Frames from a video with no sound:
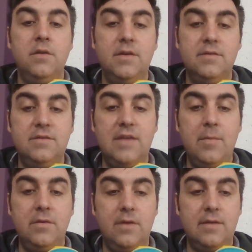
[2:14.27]
Jesus
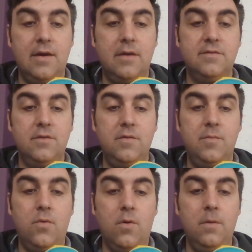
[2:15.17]
demonstrates how to serve
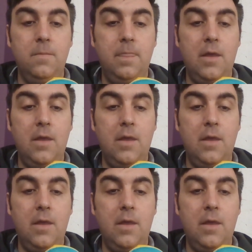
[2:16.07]
the poor,